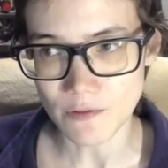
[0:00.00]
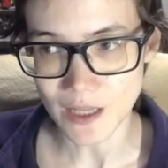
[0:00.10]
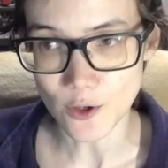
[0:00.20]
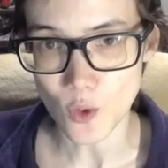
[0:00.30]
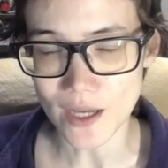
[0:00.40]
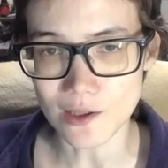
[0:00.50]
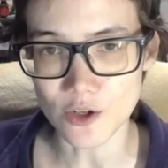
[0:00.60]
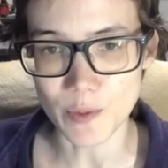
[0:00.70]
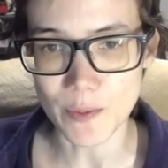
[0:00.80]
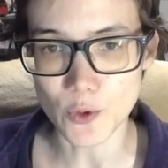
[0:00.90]
like, quite a lot
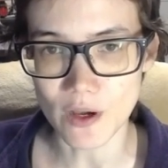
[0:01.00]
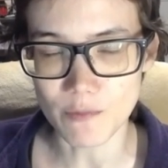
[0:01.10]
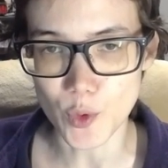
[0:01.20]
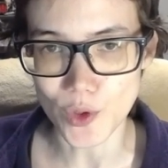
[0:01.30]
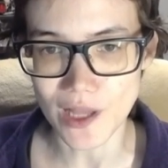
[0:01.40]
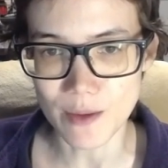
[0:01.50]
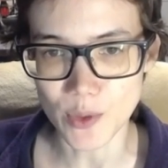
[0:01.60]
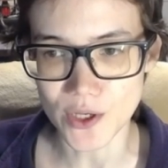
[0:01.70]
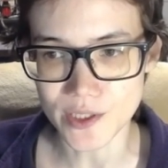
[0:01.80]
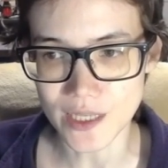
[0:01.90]
of people who have borderline
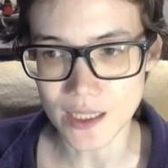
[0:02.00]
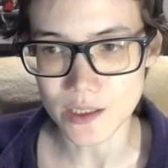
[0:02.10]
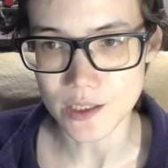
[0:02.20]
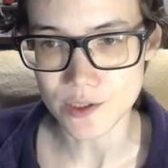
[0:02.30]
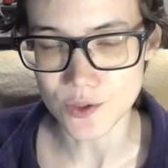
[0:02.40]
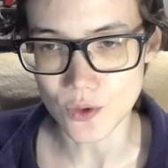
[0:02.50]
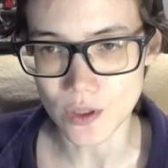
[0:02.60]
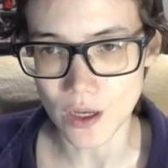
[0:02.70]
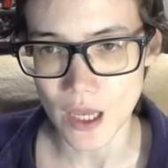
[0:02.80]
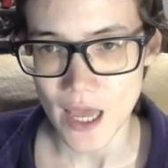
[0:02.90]
personality disorder,